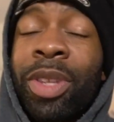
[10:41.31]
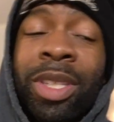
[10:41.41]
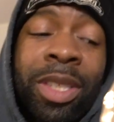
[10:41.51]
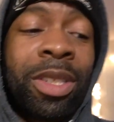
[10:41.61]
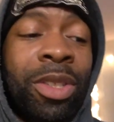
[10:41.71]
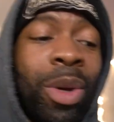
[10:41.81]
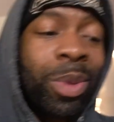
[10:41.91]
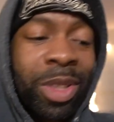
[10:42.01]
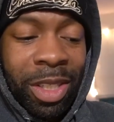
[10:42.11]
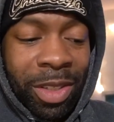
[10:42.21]
This is GOAT
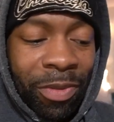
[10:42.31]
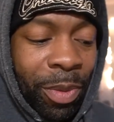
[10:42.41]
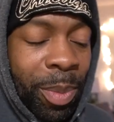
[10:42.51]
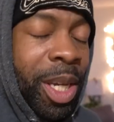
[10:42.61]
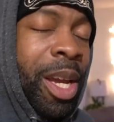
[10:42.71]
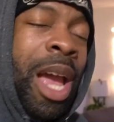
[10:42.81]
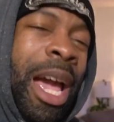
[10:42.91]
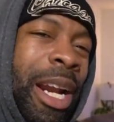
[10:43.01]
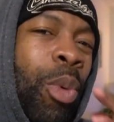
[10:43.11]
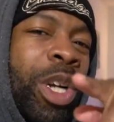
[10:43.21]
season for me.
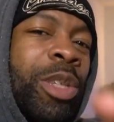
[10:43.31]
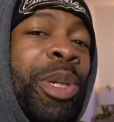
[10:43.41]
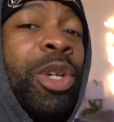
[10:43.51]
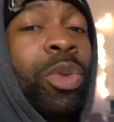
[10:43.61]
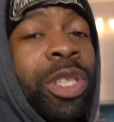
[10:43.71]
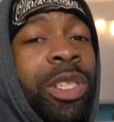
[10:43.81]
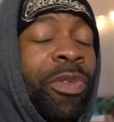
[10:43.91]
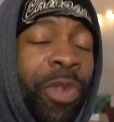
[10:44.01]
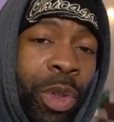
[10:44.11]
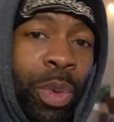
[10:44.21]
And I want it to be GOAT season
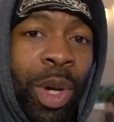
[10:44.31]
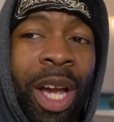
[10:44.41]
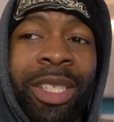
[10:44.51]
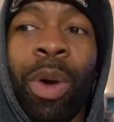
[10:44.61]
for you guys.